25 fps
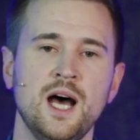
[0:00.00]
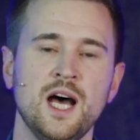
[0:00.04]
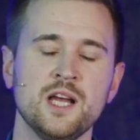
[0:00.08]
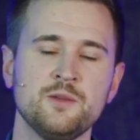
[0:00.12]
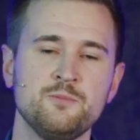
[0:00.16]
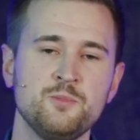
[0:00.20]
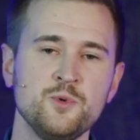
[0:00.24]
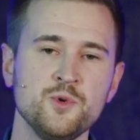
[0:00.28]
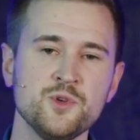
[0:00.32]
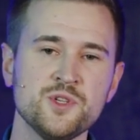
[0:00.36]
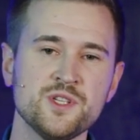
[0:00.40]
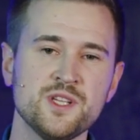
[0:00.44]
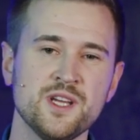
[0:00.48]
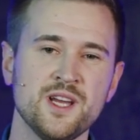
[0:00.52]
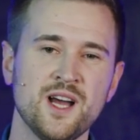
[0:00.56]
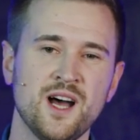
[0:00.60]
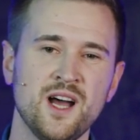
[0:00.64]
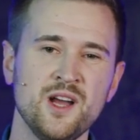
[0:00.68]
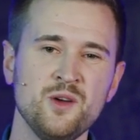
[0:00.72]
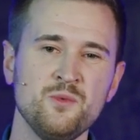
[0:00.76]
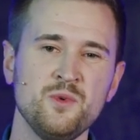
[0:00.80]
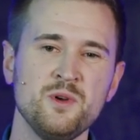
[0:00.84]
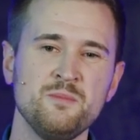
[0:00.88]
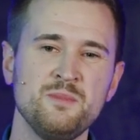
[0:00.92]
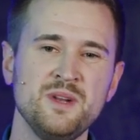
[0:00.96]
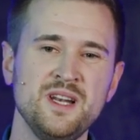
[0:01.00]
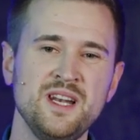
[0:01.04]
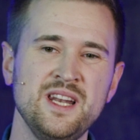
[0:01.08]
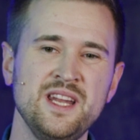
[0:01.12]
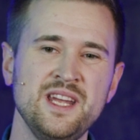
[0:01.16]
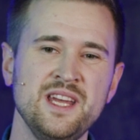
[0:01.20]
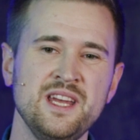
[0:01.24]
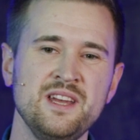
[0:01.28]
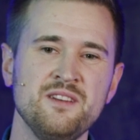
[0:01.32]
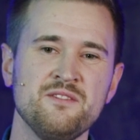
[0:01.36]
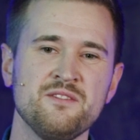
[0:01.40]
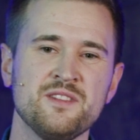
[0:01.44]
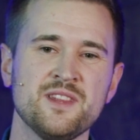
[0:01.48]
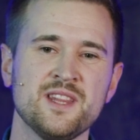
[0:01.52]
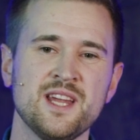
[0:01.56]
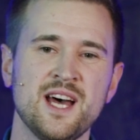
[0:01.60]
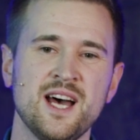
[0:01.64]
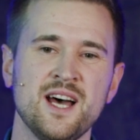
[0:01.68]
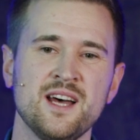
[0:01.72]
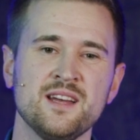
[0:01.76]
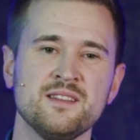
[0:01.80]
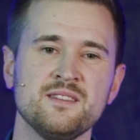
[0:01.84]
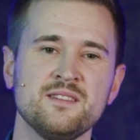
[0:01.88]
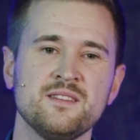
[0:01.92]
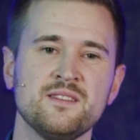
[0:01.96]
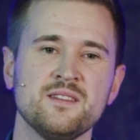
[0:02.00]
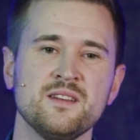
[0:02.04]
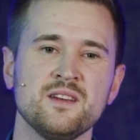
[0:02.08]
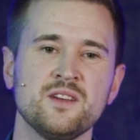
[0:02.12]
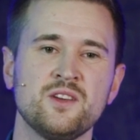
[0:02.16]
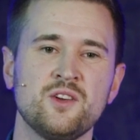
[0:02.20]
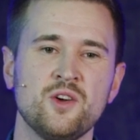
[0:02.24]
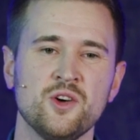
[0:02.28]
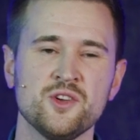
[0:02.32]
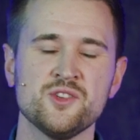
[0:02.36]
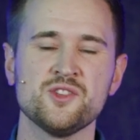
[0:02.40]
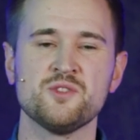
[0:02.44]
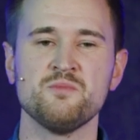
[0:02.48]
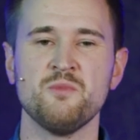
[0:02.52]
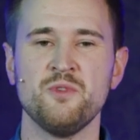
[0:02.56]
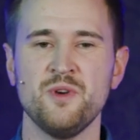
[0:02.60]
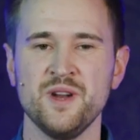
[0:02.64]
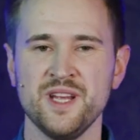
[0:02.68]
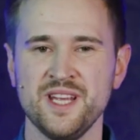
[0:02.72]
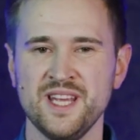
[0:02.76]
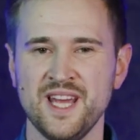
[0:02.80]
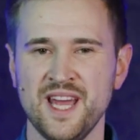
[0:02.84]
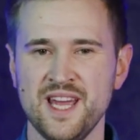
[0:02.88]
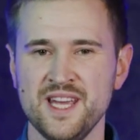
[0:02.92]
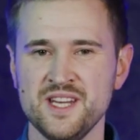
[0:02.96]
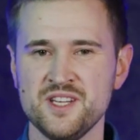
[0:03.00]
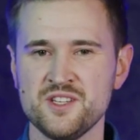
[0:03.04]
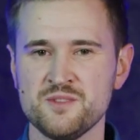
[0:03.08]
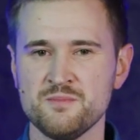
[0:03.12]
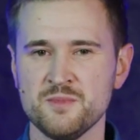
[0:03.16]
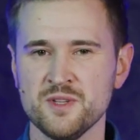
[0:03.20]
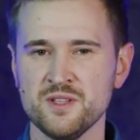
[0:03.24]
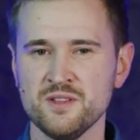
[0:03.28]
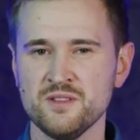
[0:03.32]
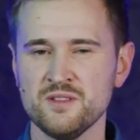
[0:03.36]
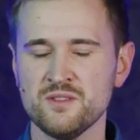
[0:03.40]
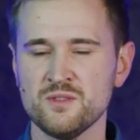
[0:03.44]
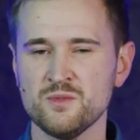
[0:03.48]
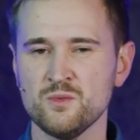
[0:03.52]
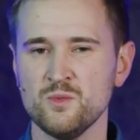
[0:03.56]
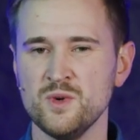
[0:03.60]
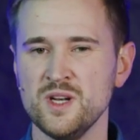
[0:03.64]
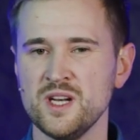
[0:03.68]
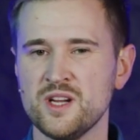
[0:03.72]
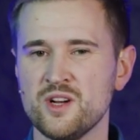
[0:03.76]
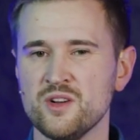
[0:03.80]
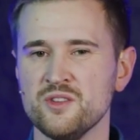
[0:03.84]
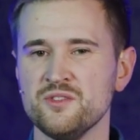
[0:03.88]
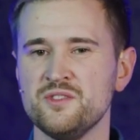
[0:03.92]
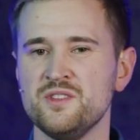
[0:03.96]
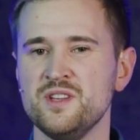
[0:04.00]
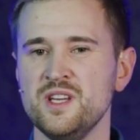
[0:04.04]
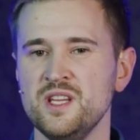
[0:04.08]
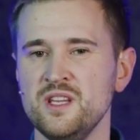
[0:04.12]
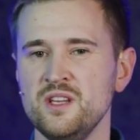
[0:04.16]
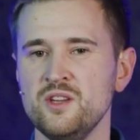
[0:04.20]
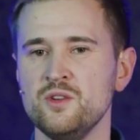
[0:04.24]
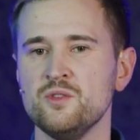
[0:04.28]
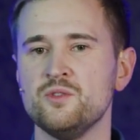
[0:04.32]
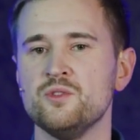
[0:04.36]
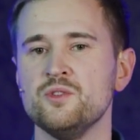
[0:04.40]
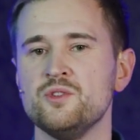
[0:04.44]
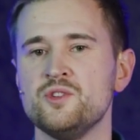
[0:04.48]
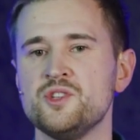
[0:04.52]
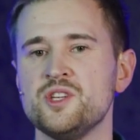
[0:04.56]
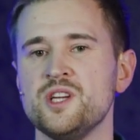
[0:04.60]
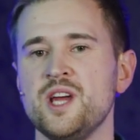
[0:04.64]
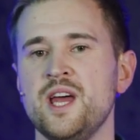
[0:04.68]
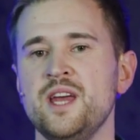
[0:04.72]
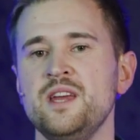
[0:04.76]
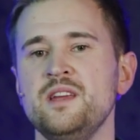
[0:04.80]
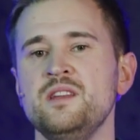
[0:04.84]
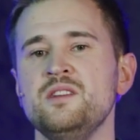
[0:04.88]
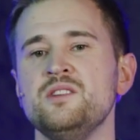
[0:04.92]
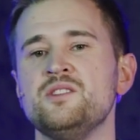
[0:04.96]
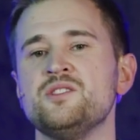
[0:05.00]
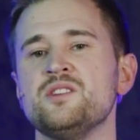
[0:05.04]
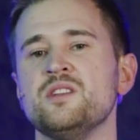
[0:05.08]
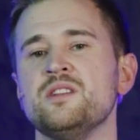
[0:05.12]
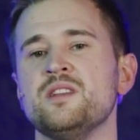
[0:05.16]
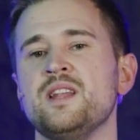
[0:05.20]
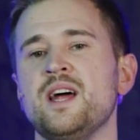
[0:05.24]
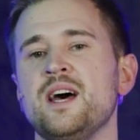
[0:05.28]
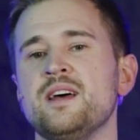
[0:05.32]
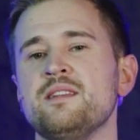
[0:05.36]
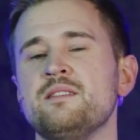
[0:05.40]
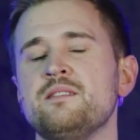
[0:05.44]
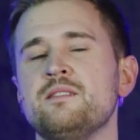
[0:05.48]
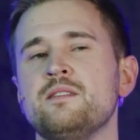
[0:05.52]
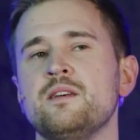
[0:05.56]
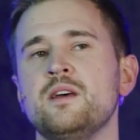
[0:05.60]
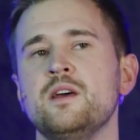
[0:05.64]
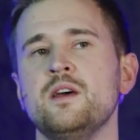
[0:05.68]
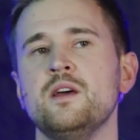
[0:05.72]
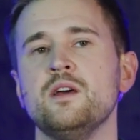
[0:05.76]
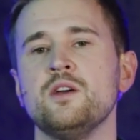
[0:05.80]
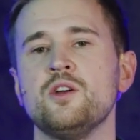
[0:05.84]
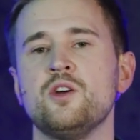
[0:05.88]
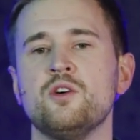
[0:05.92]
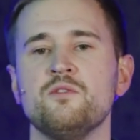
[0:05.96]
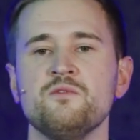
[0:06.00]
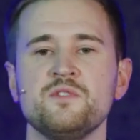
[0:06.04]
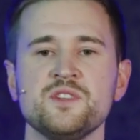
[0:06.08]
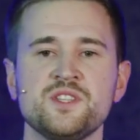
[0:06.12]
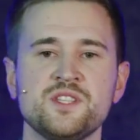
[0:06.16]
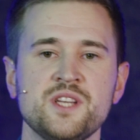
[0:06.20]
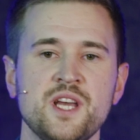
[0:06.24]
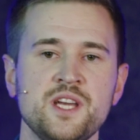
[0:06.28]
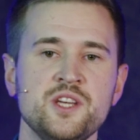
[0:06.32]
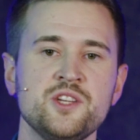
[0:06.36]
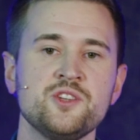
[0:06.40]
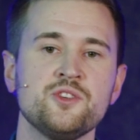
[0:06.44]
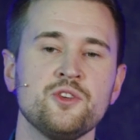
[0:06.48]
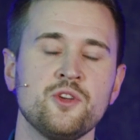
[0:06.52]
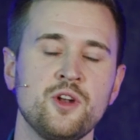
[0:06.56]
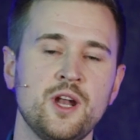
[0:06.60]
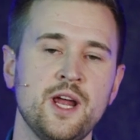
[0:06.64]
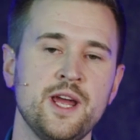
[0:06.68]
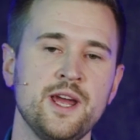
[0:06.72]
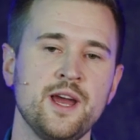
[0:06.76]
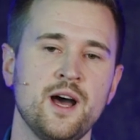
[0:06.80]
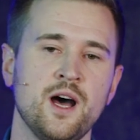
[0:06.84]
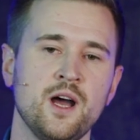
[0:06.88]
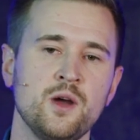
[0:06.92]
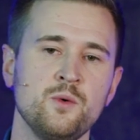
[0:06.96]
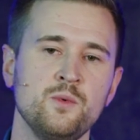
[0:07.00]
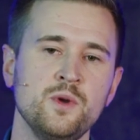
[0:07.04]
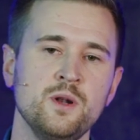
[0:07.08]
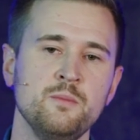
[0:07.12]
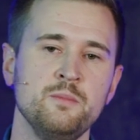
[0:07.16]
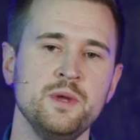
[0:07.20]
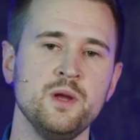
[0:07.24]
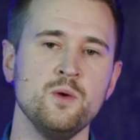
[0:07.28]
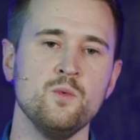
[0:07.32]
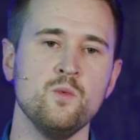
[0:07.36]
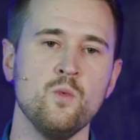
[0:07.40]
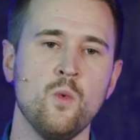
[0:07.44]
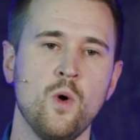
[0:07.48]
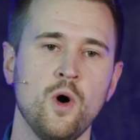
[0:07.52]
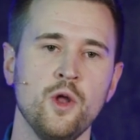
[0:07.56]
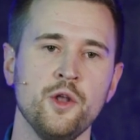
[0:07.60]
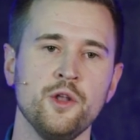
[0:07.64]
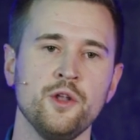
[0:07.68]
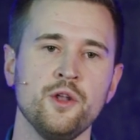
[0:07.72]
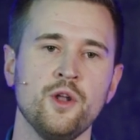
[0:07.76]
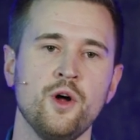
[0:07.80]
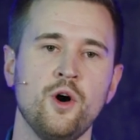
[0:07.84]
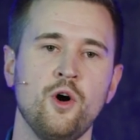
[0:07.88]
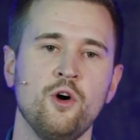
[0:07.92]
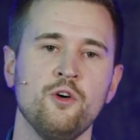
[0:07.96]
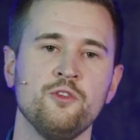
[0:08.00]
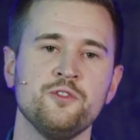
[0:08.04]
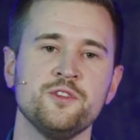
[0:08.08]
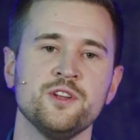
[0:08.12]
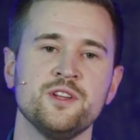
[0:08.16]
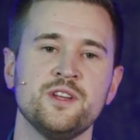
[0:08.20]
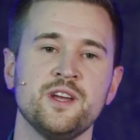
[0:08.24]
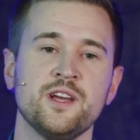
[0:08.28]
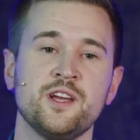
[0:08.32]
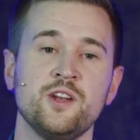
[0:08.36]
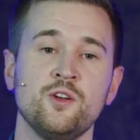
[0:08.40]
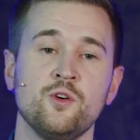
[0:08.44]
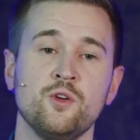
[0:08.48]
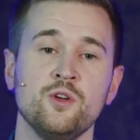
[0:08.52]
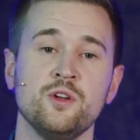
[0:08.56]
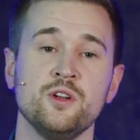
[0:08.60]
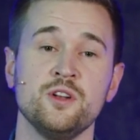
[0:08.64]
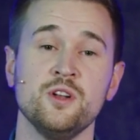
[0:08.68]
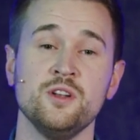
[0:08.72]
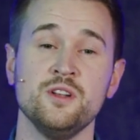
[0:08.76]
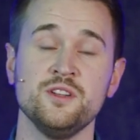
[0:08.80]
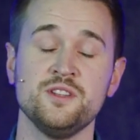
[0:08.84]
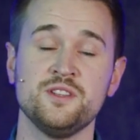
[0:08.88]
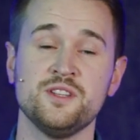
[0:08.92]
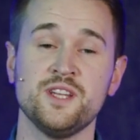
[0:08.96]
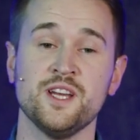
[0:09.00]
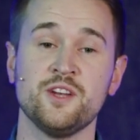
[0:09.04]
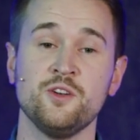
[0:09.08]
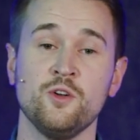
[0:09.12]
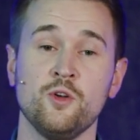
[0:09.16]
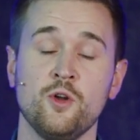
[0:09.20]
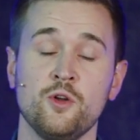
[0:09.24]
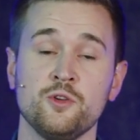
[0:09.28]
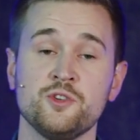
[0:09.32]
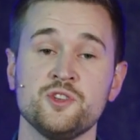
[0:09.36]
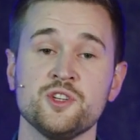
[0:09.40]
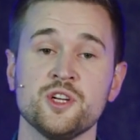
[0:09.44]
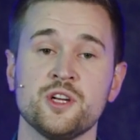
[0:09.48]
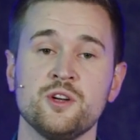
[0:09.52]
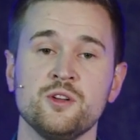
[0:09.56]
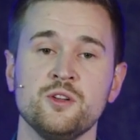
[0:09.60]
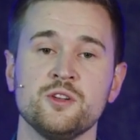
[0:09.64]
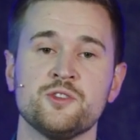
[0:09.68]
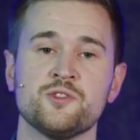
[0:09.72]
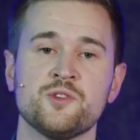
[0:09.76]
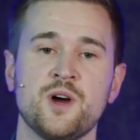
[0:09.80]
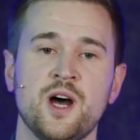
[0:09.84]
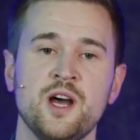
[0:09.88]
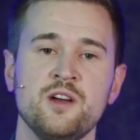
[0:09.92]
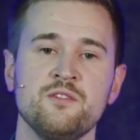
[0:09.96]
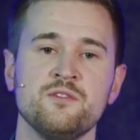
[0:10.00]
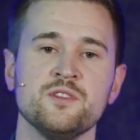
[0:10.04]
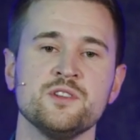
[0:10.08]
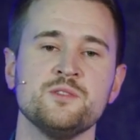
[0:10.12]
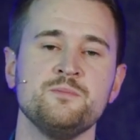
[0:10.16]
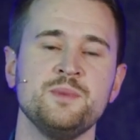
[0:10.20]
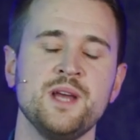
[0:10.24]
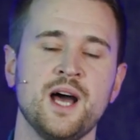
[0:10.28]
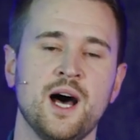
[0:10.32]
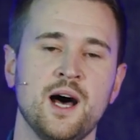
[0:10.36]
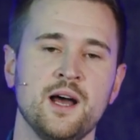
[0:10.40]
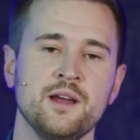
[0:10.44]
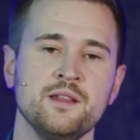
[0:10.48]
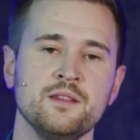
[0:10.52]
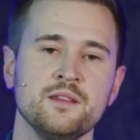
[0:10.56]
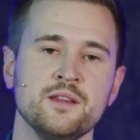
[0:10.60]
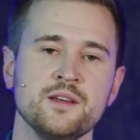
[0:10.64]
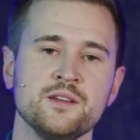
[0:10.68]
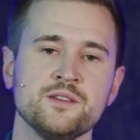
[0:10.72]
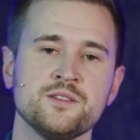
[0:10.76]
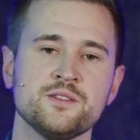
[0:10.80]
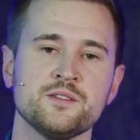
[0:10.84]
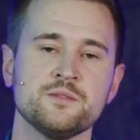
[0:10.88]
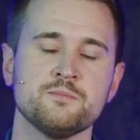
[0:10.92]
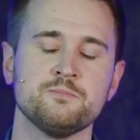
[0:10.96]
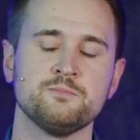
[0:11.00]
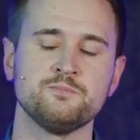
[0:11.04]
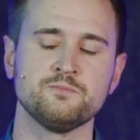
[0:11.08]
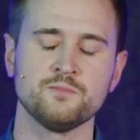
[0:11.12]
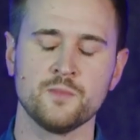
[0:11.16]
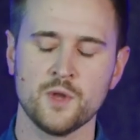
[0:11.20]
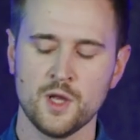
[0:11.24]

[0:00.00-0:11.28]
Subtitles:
At boost.ai, we believe that customer engagement will continue to change and that conversational AI will be one of the technological drivers behind this.